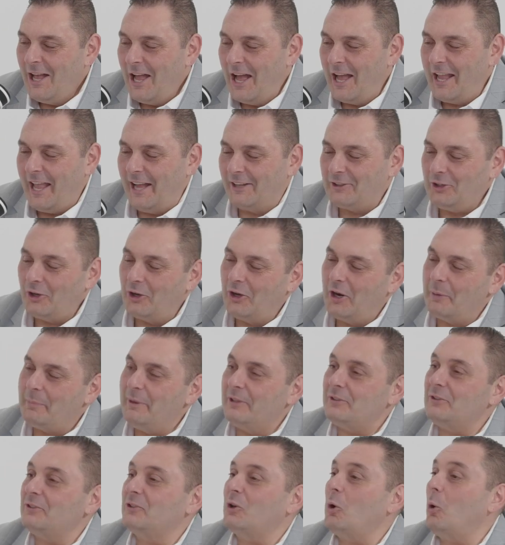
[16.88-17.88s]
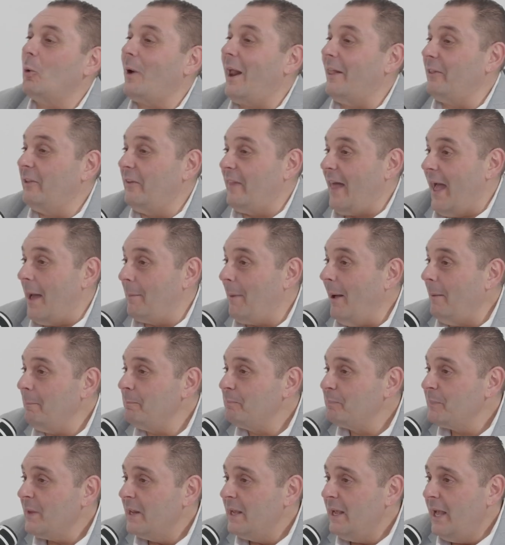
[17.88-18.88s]
Okay, so I've got a business called Under the Hammer.
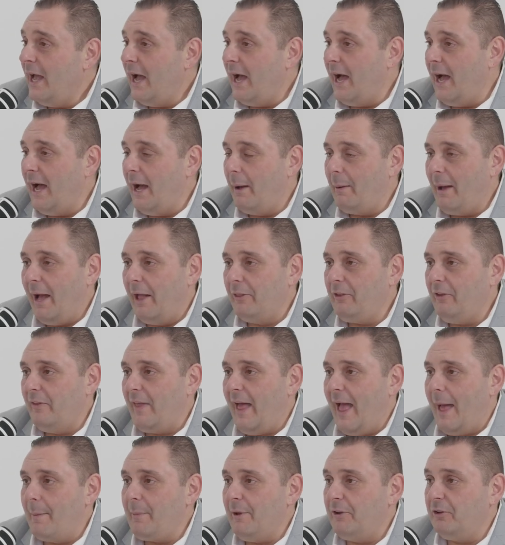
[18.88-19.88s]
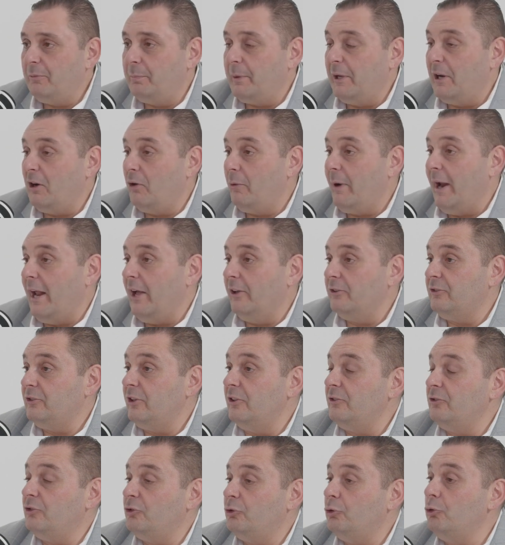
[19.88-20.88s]
Under the Hammer has been around
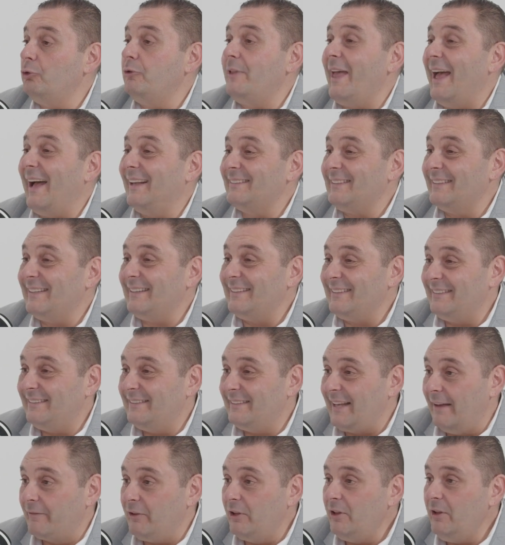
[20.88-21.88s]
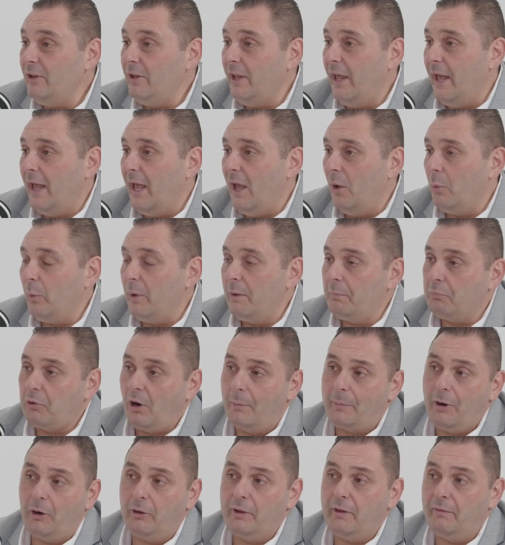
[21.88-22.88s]
since 2007, and we
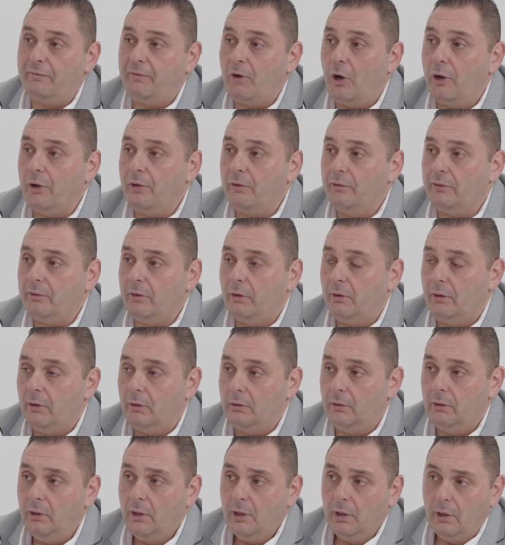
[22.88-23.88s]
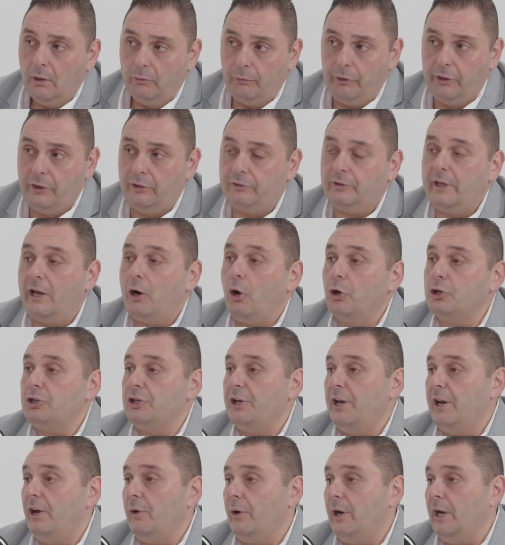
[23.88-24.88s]
primarily focus on real estate
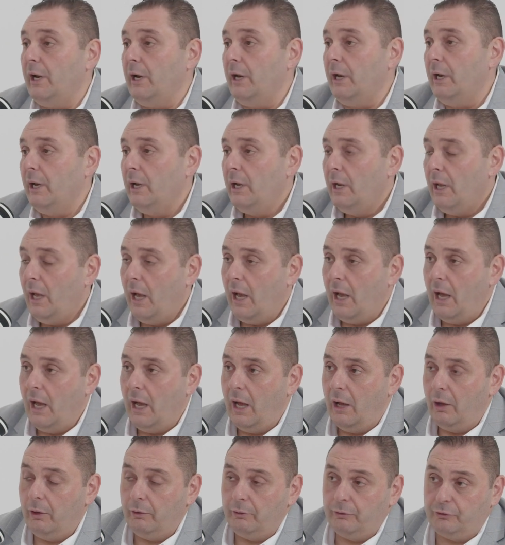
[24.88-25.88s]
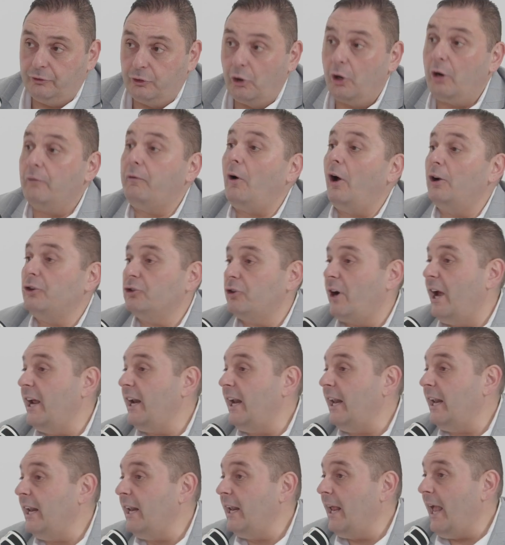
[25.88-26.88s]
auctioneering, certified
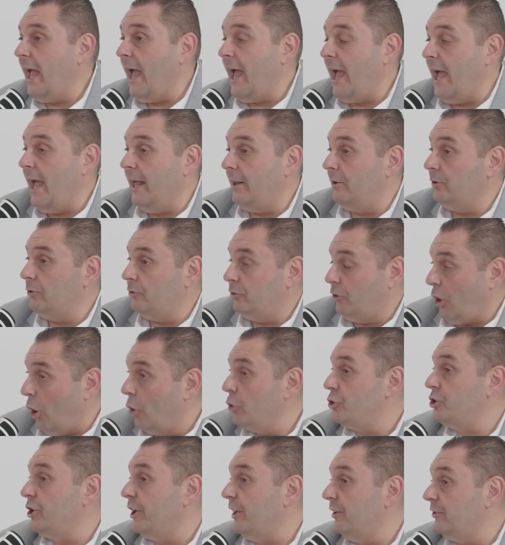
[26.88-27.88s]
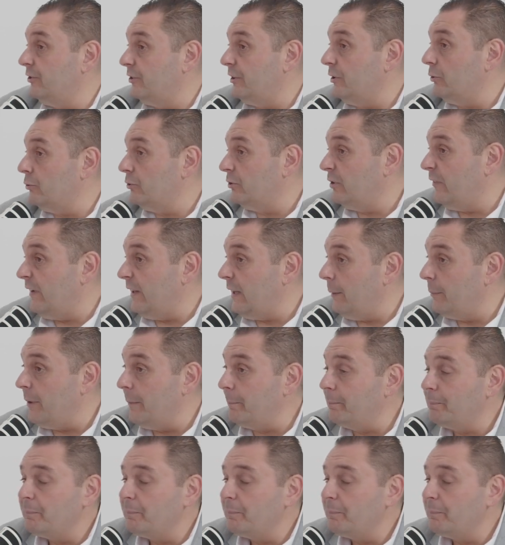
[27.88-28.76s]
training, and coaching and skills development.